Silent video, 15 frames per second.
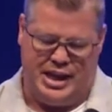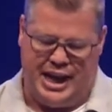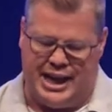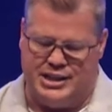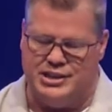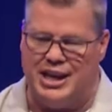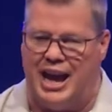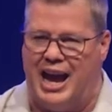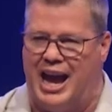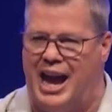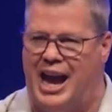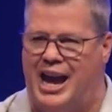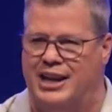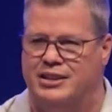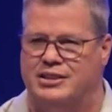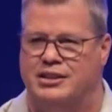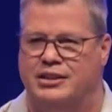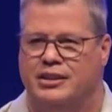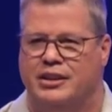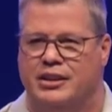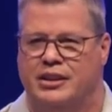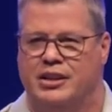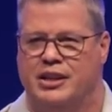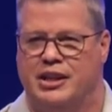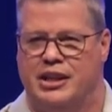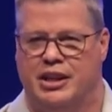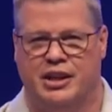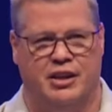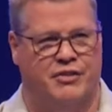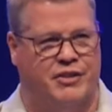and to act
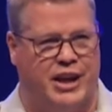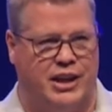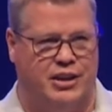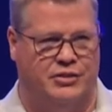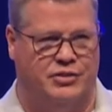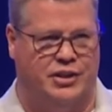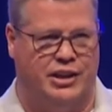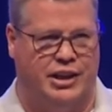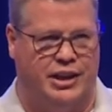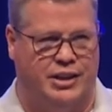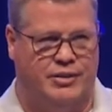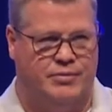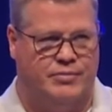innovatively.